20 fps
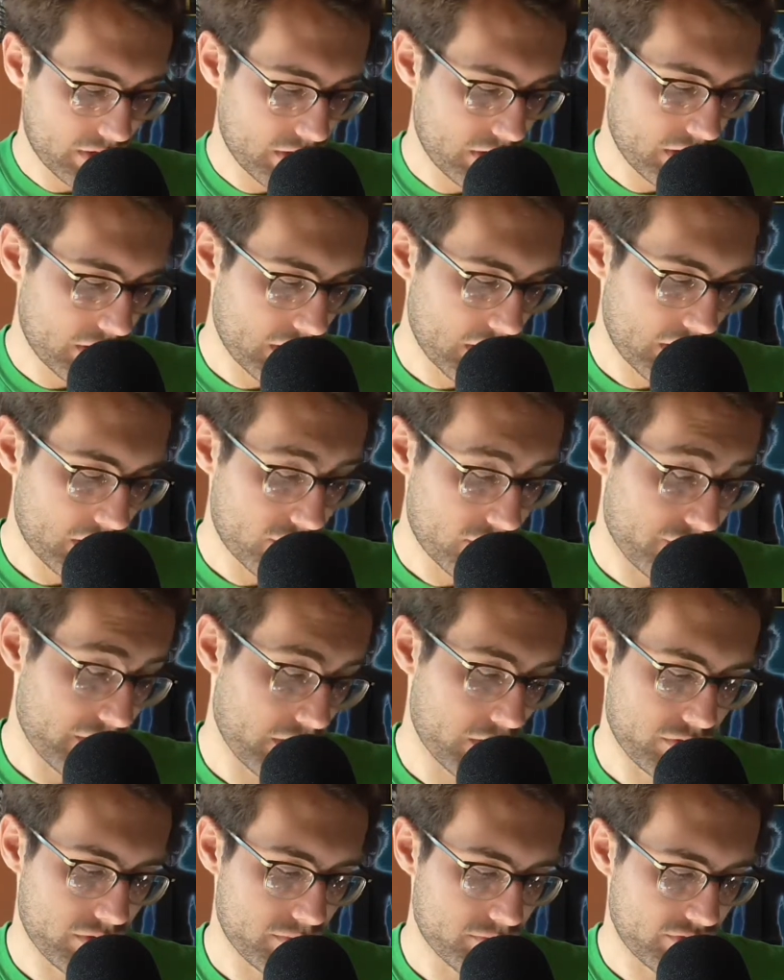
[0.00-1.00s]

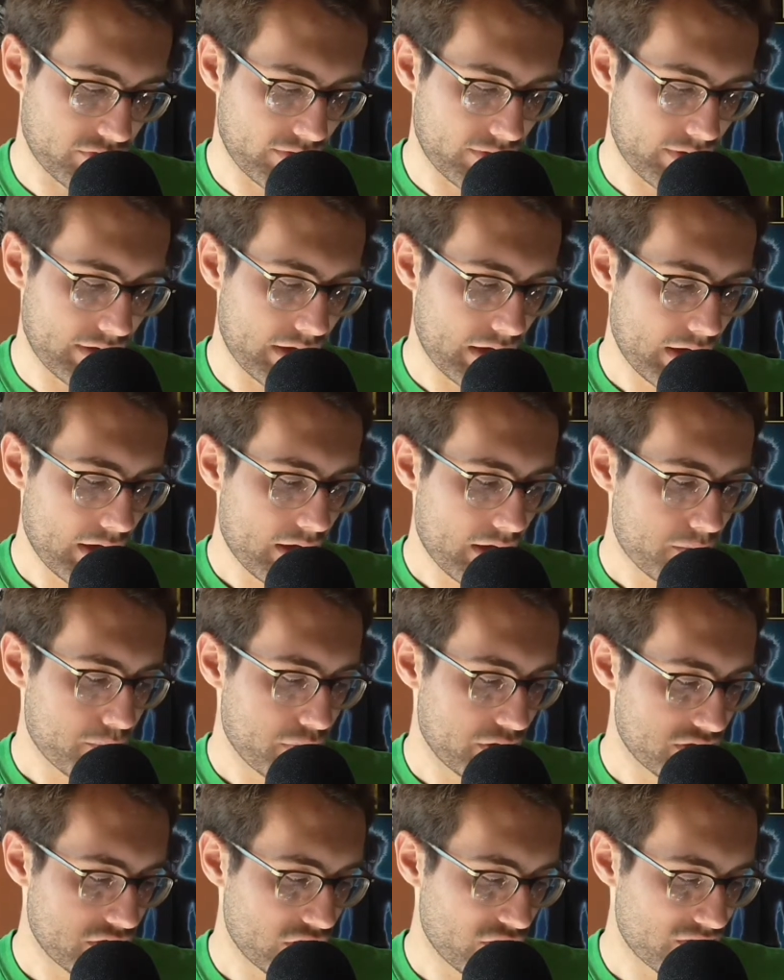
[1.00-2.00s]
reveal them,
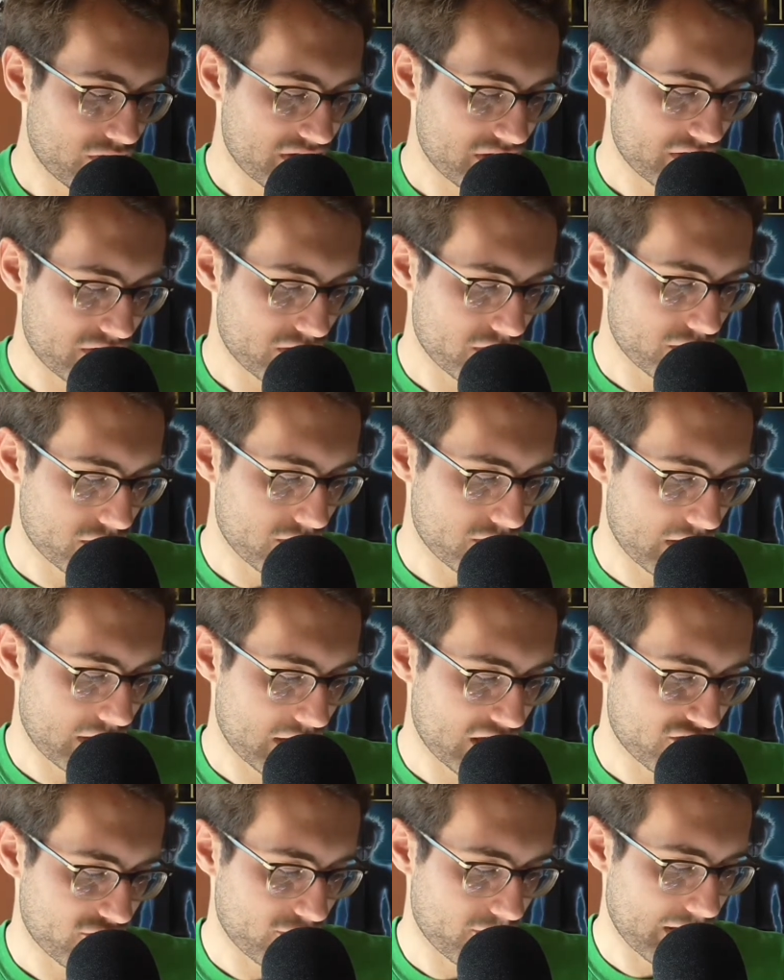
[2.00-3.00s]
put 2 sorcery
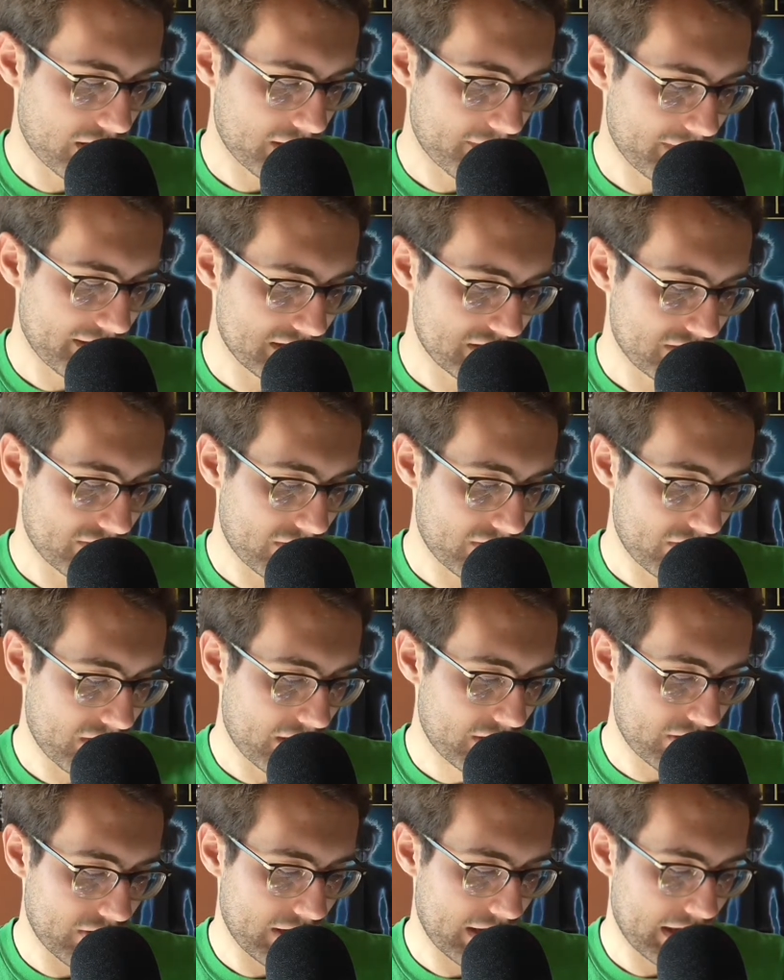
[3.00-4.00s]
cards from among them into
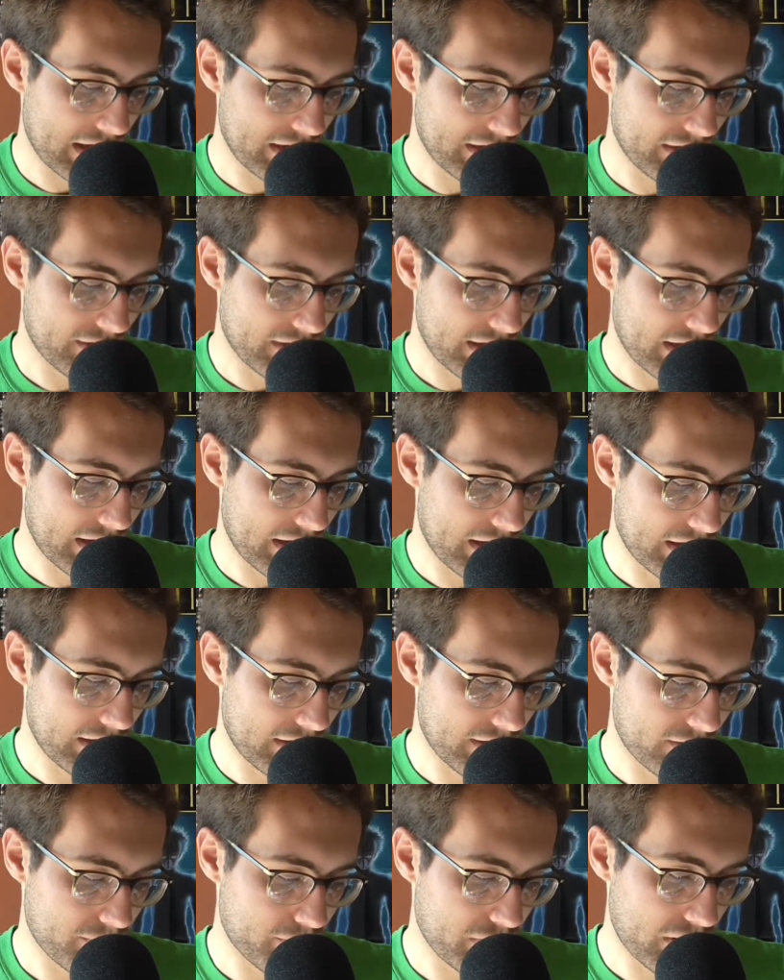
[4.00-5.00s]
your hand
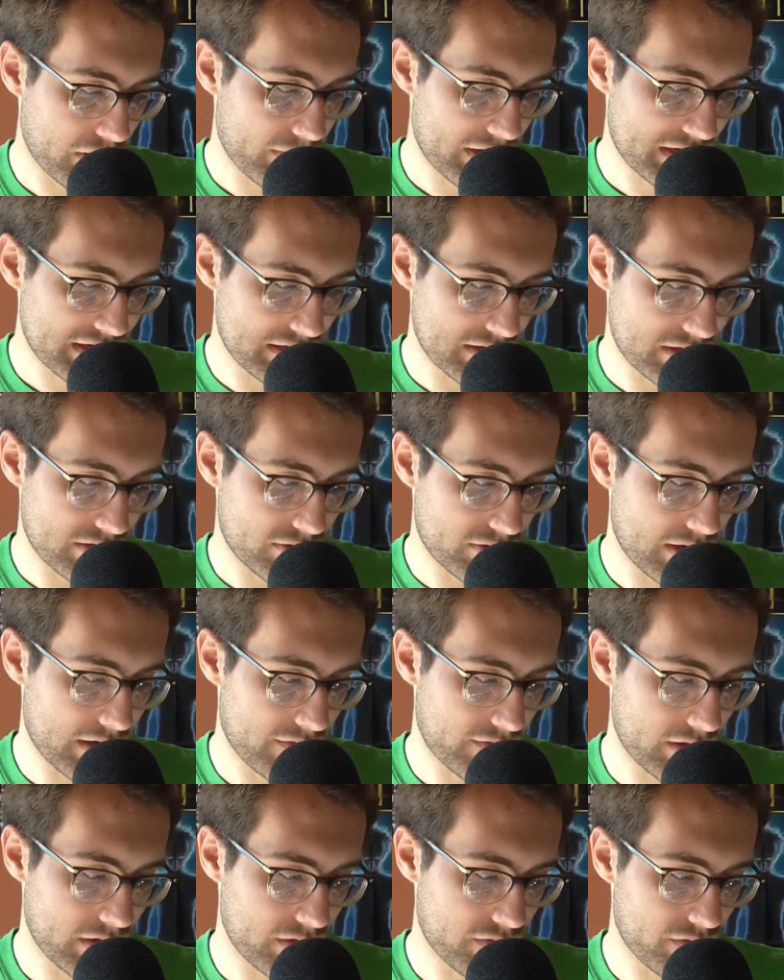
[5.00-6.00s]
and put the rest into your
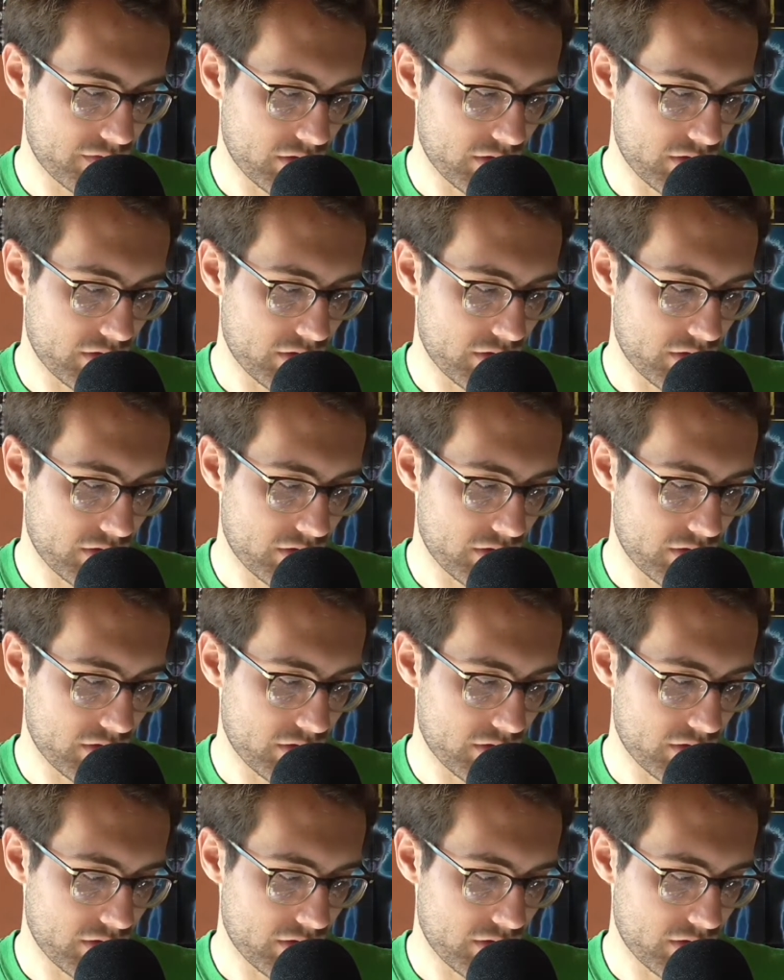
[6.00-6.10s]
graveyard for